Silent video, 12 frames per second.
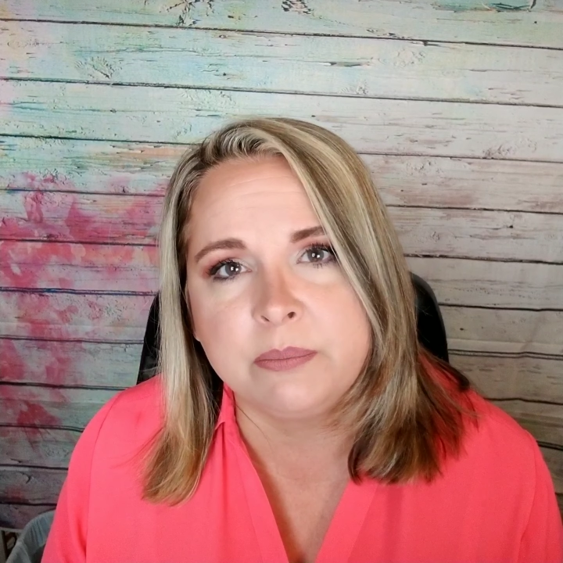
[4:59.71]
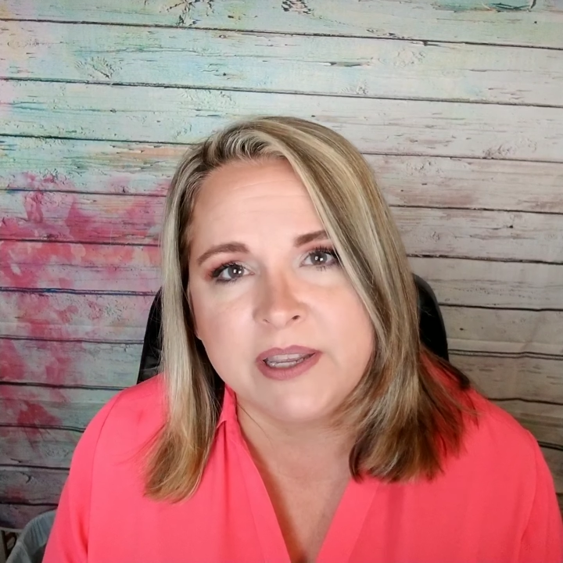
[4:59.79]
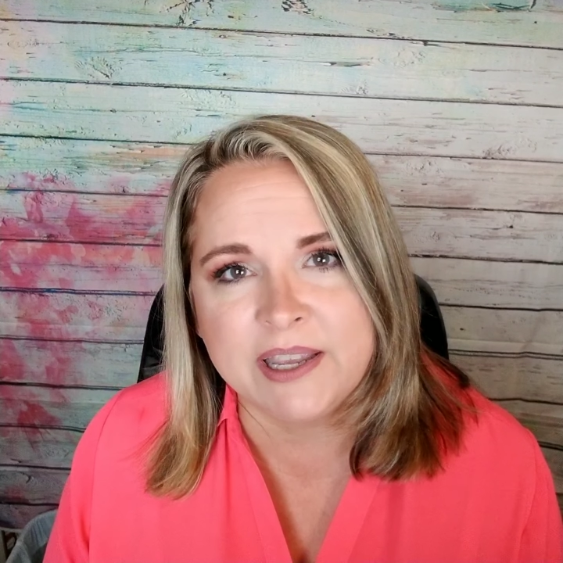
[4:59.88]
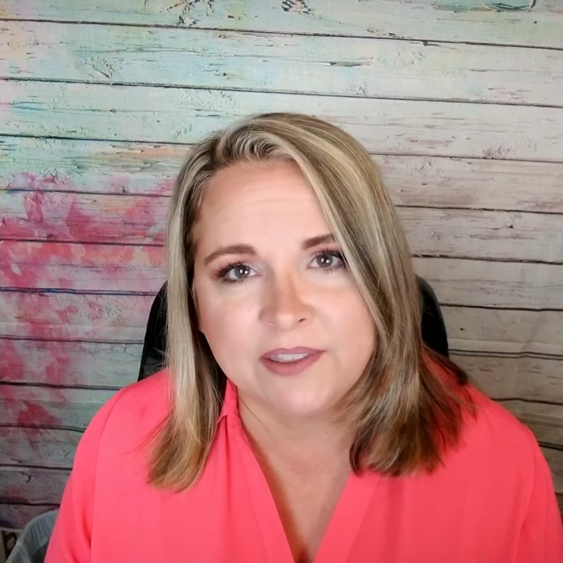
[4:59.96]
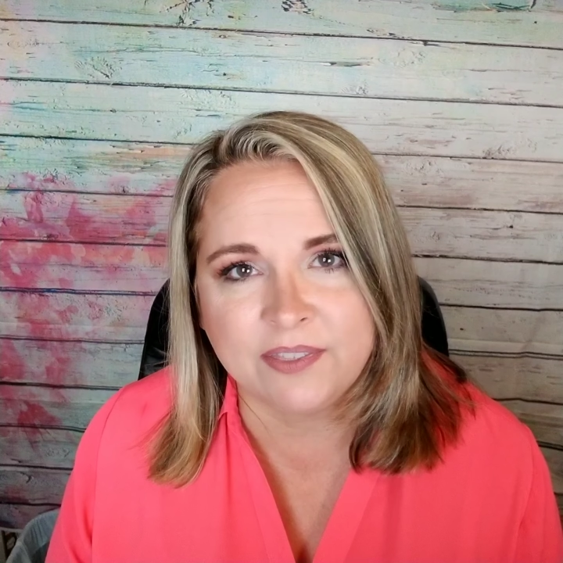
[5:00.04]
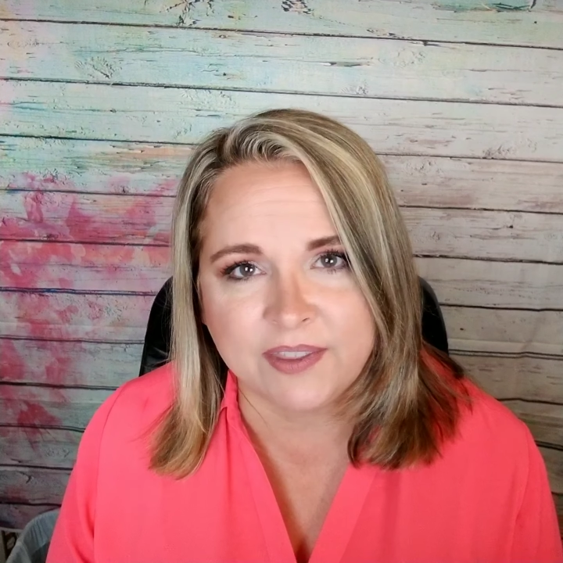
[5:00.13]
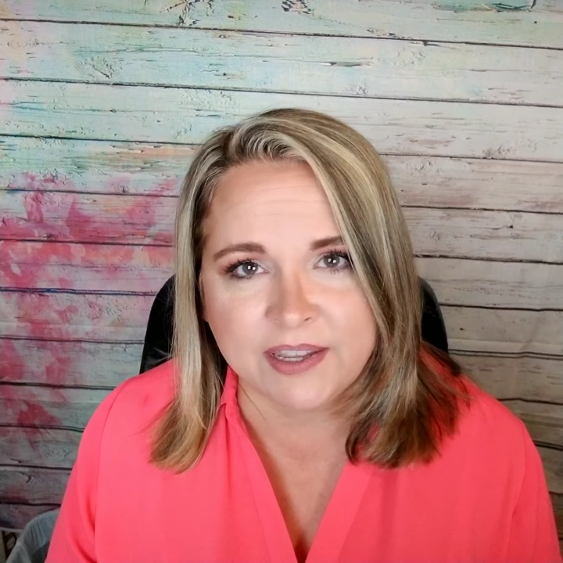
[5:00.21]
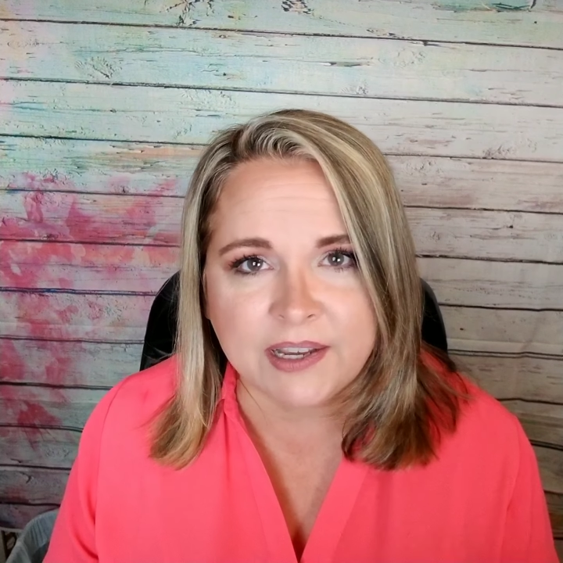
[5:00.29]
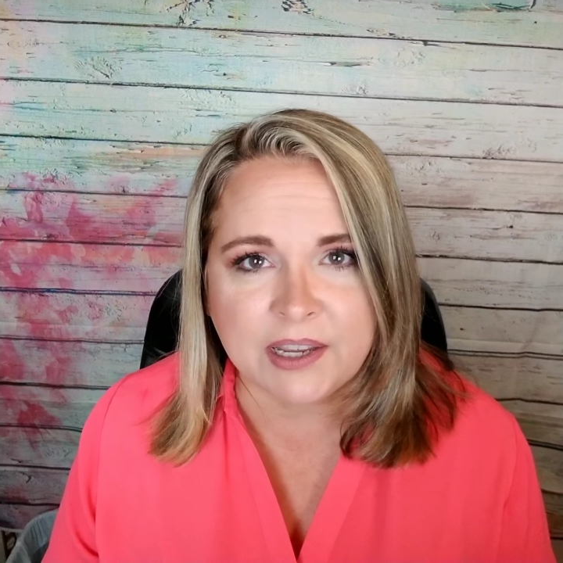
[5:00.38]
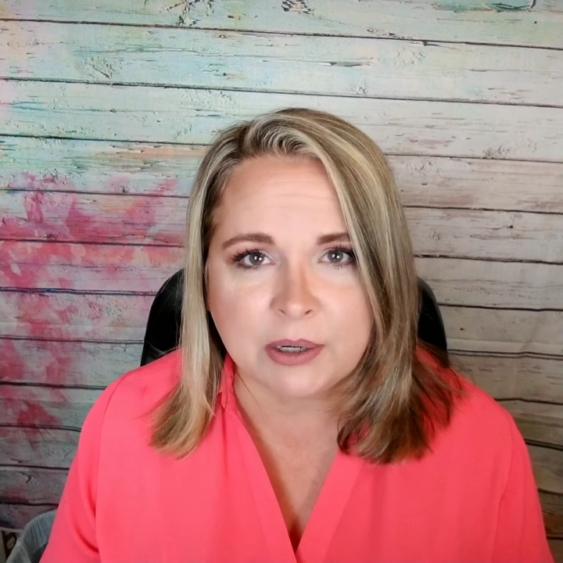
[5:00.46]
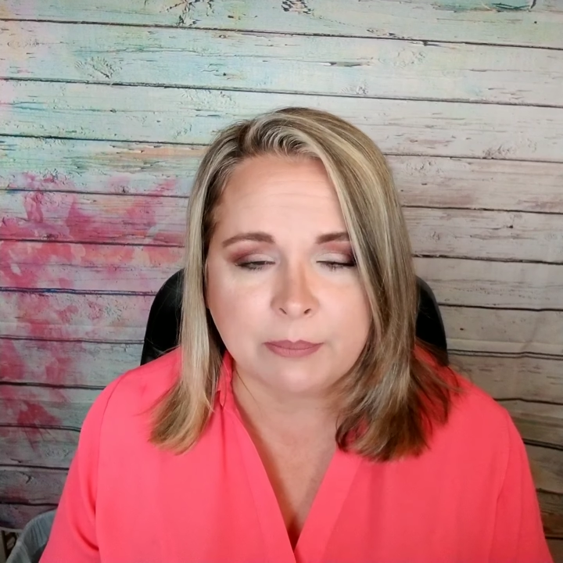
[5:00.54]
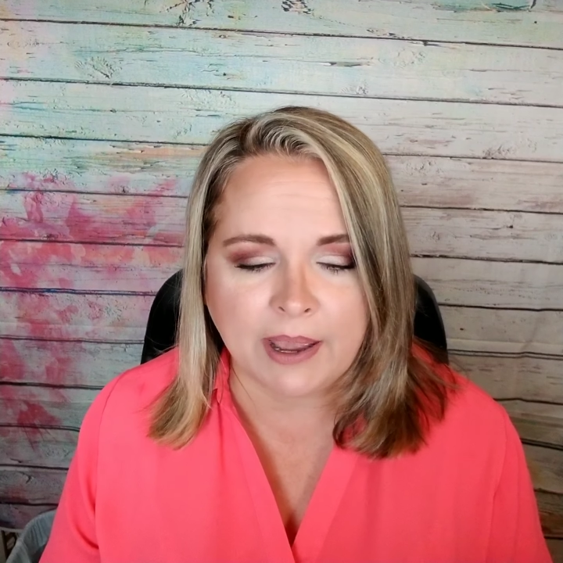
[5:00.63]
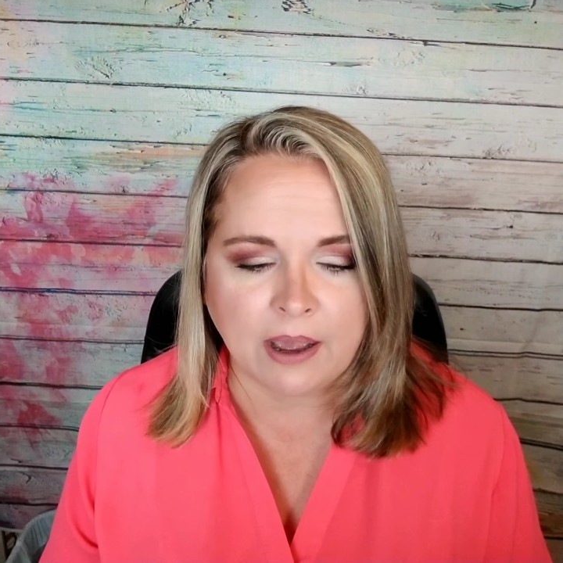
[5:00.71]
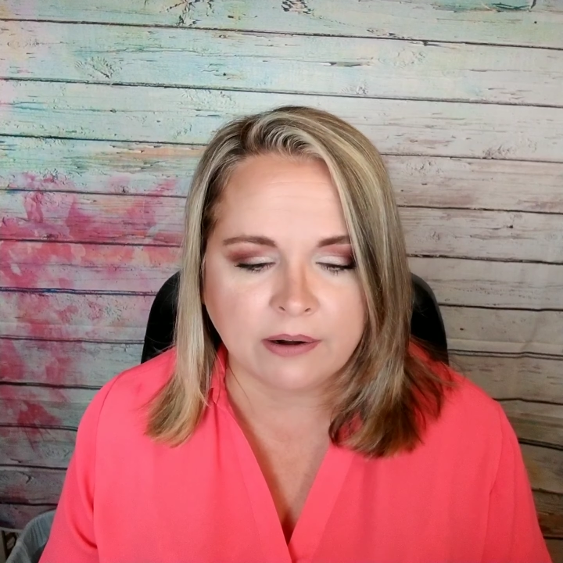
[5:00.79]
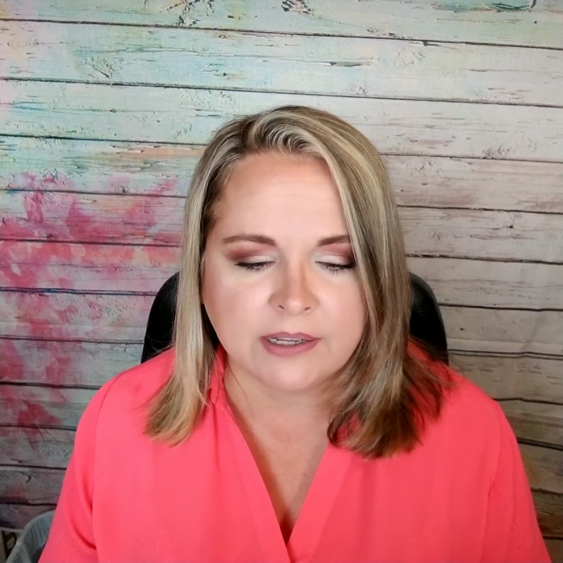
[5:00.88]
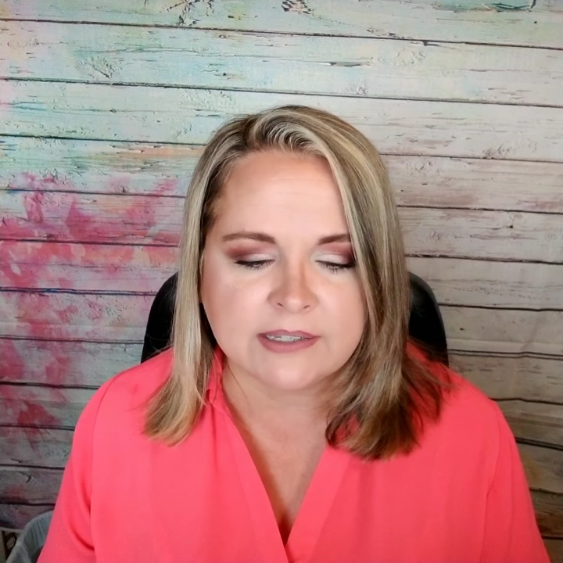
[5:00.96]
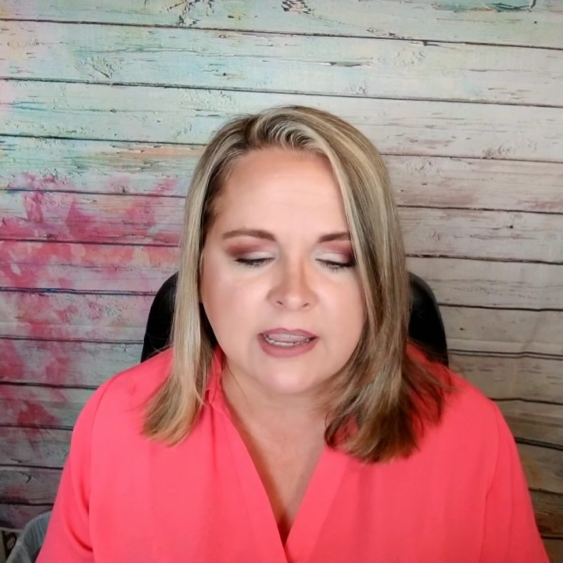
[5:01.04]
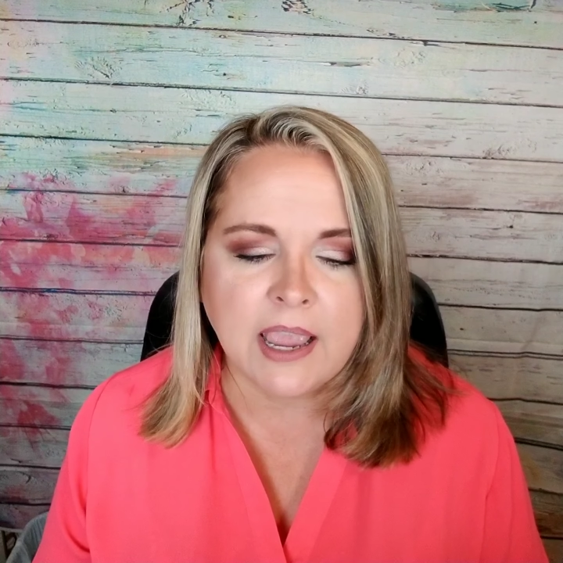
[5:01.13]
begin thinking about
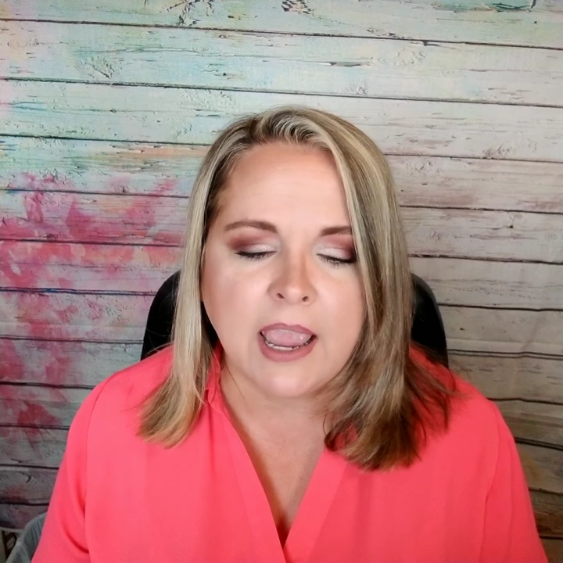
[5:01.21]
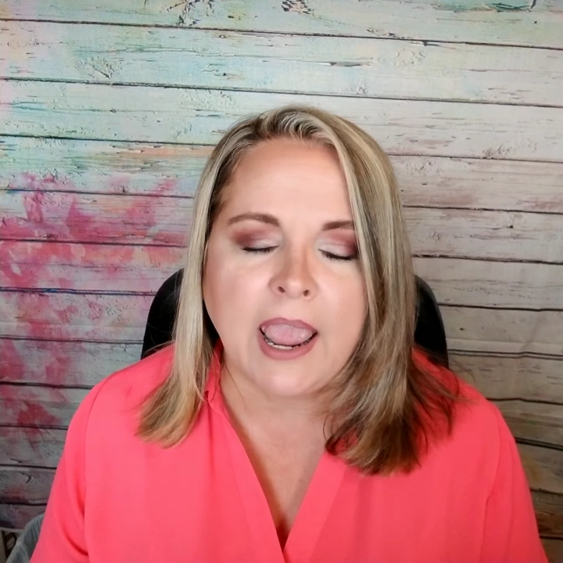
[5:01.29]
is,